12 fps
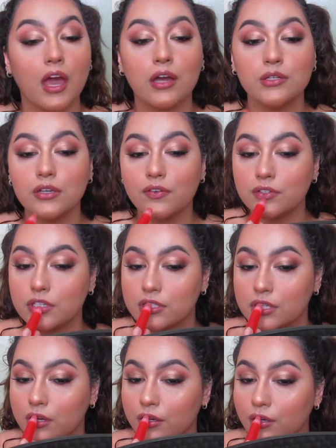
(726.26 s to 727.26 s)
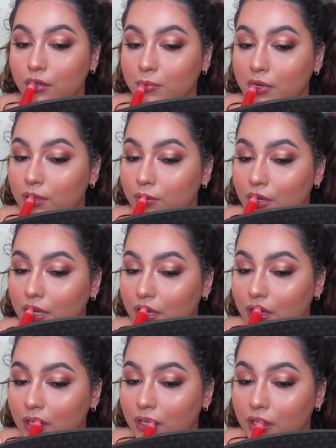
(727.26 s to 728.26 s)
I do have a discount code, by the
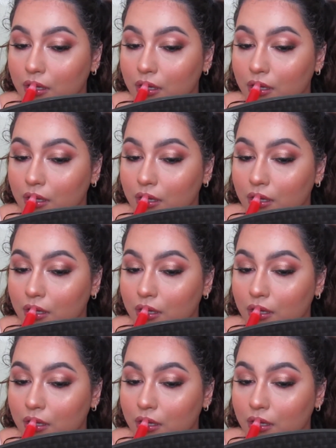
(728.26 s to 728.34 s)
way.